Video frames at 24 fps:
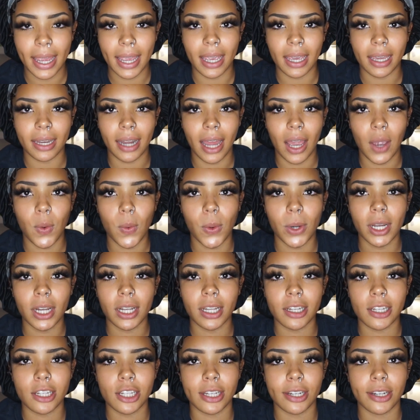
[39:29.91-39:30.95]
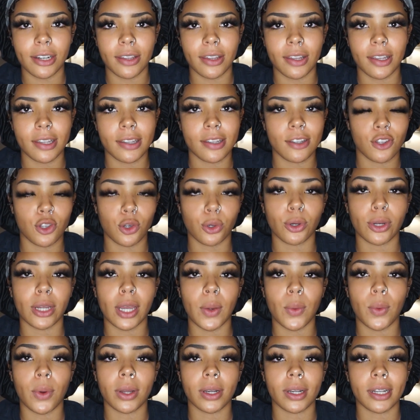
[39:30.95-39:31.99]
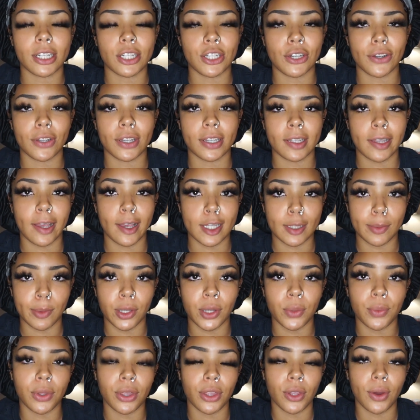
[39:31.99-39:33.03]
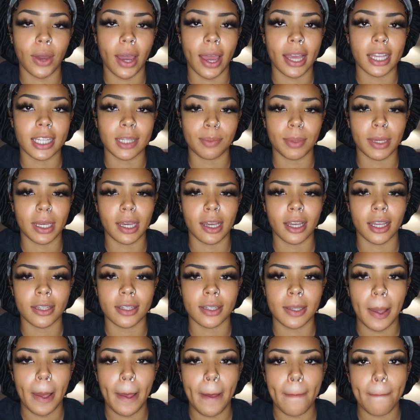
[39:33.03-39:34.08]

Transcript: And I wanted to share this story, I wanted to share this testimony with you guys because